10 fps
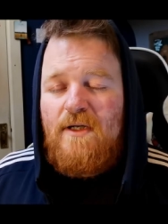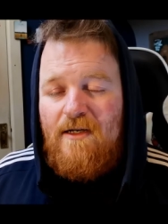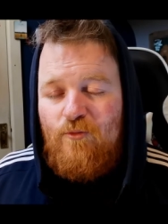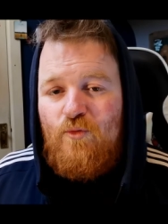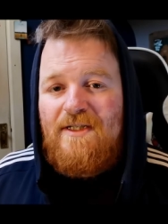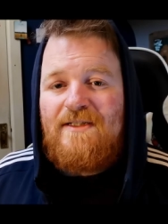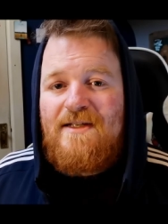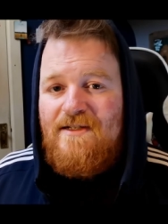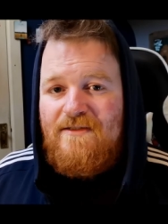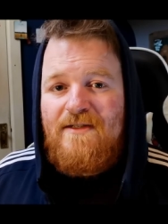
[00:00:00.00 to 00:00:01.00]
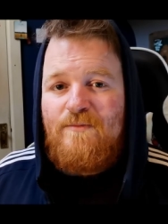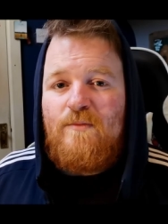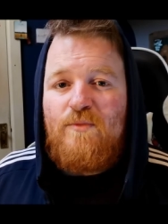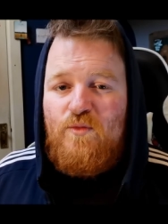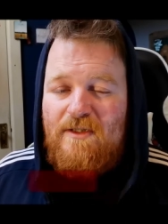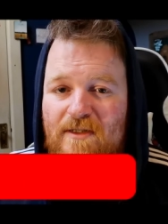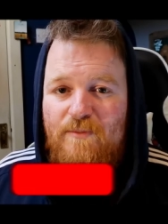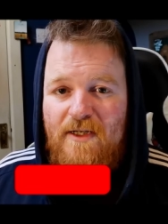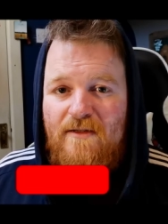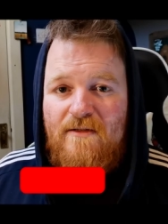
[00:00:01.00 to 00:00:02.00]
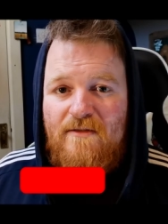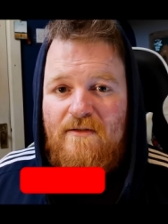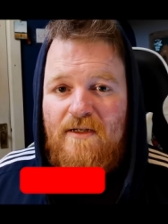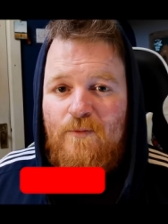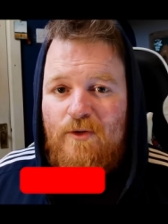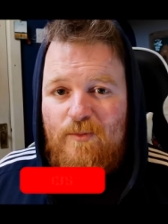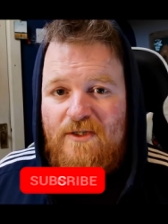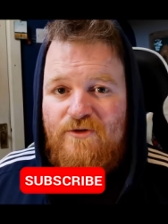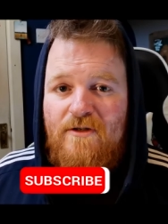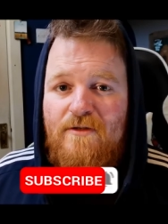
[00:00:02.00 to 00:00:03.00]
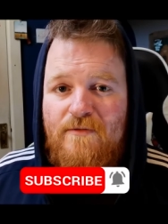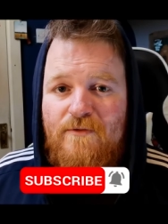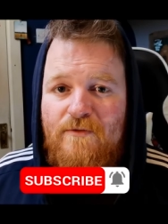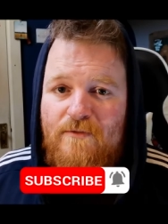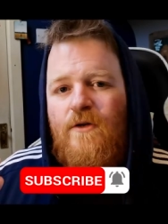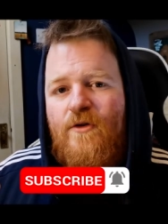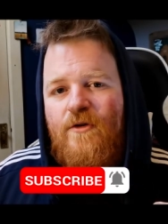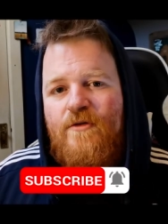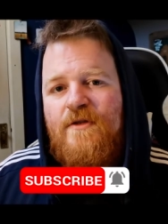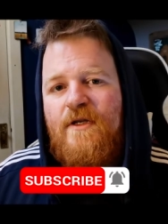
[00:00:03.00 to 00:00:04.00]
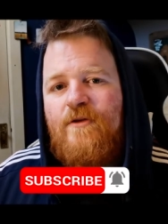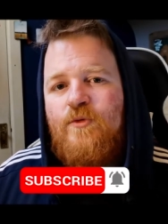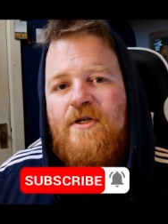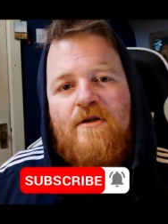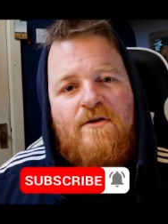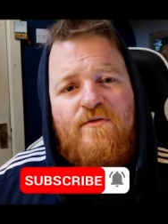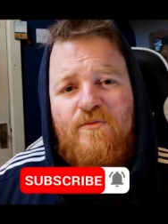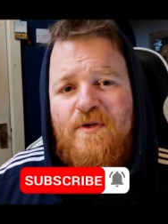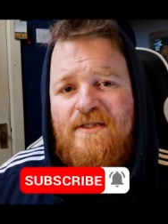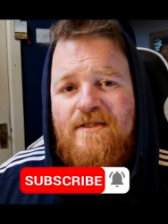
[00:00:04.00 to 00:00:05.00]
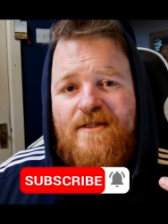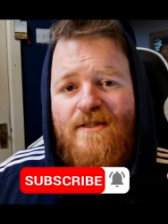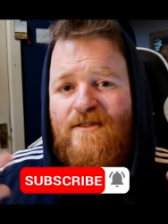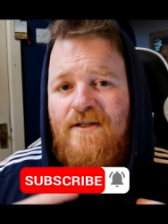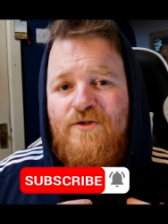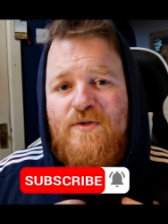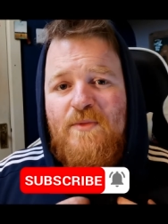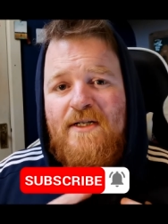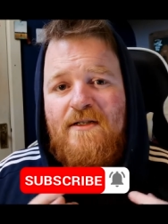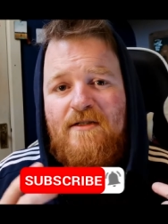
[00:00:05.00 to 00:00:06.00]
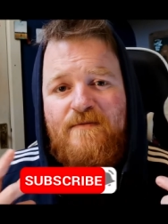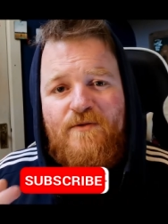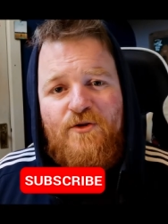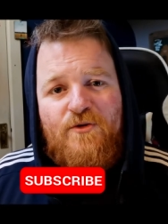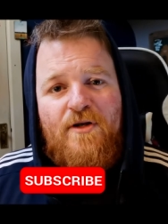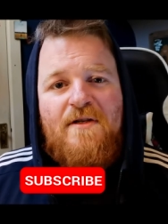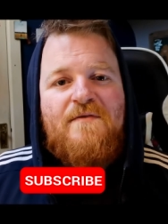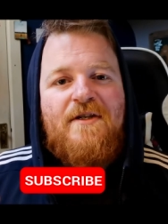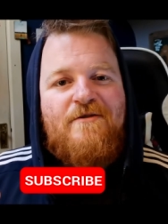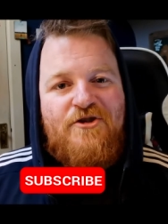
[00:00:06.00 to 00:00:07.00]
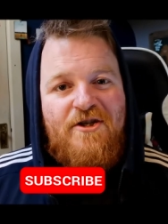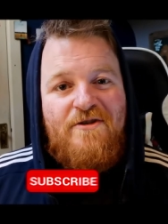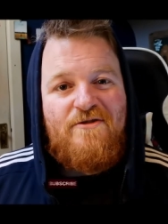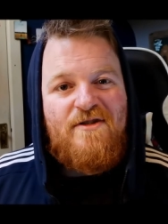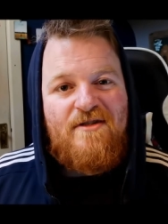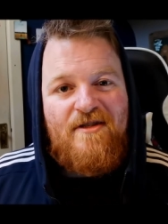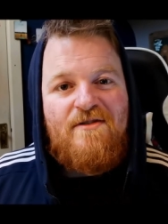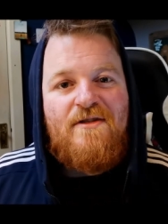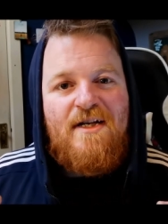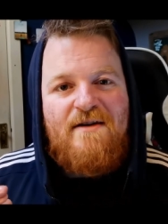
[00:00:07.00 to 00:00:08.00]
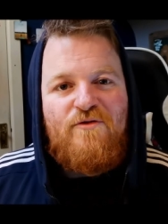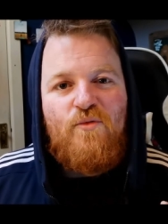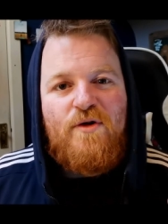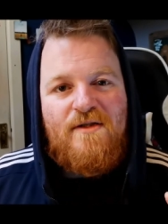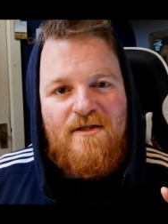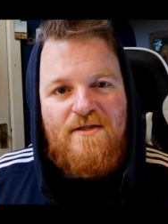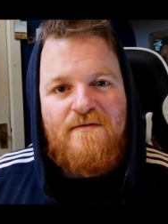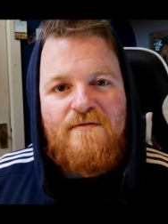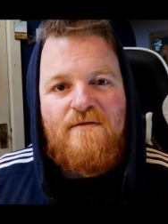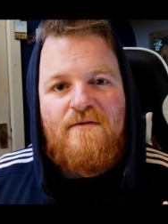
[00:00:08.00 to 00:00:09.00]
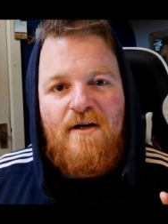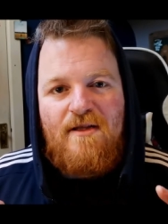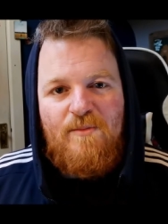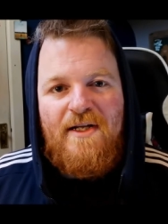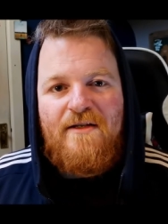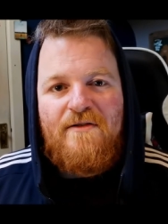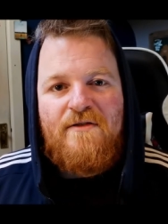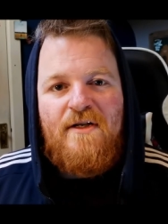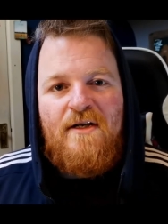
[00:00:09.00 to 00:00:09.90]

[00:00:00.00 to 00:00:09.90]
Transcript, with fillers: And it will take time, but we'll get back there, and we'll be stronger for it. You know, another thing that we could learn from this is that it's not just my life or your life that can change, it's literally everyone's life on the planet.